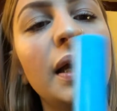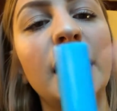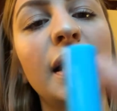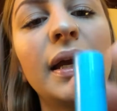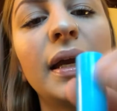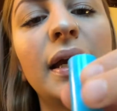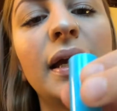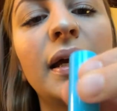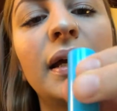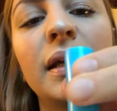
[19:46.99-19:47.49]

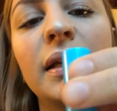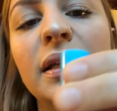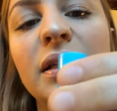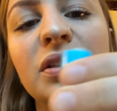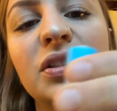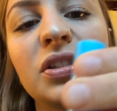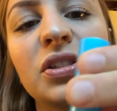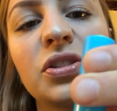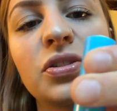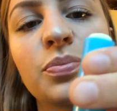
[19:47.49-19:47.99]
And
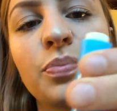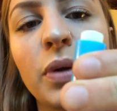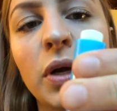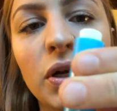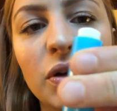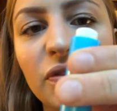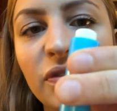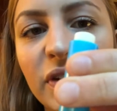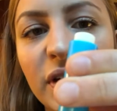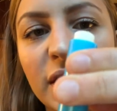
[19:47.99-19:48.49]
it's just
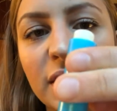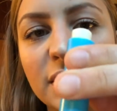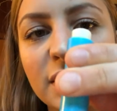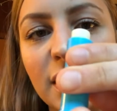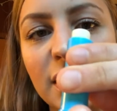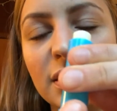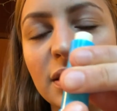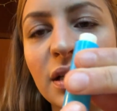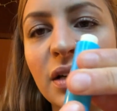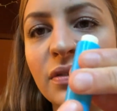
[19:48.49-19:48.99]

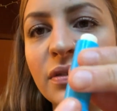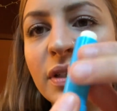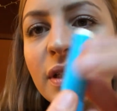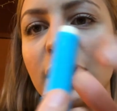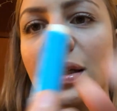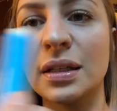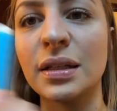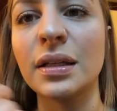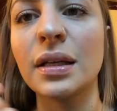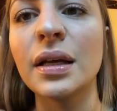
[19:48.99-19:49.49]
perfect. I love
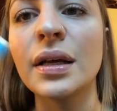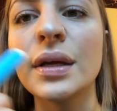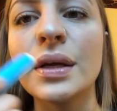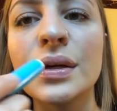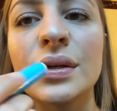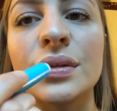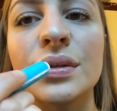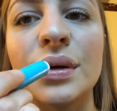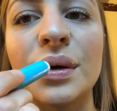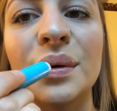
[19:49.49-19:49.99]
it.
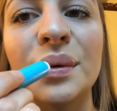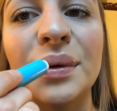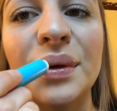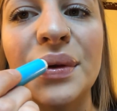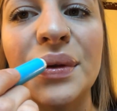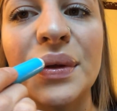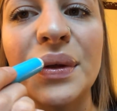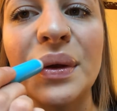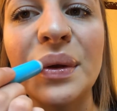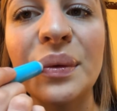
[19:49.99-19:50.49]
So I'm
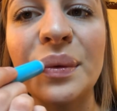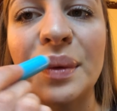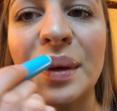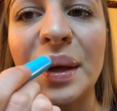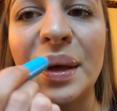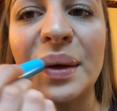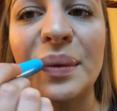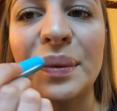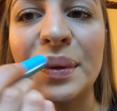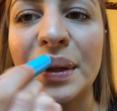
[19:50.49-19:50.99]
just going to
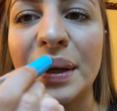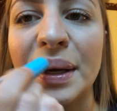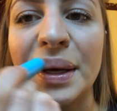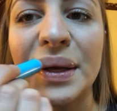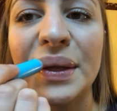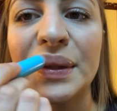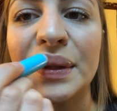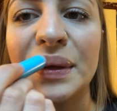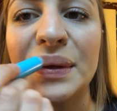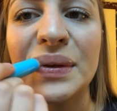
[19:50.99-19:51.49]
be
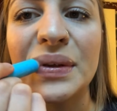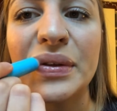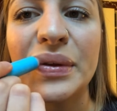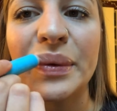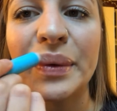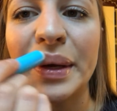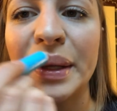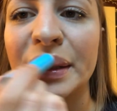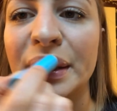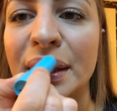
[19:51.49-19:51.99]
applying this
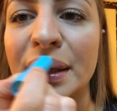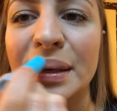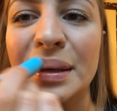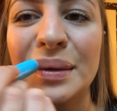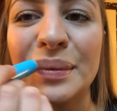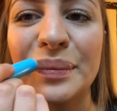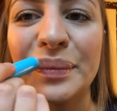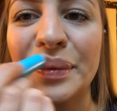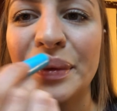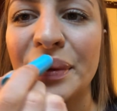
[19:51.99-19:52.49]
to my
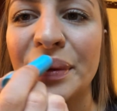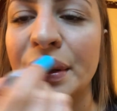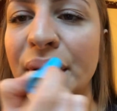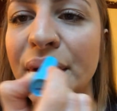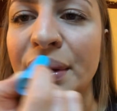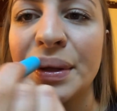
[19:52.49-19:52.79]
lips.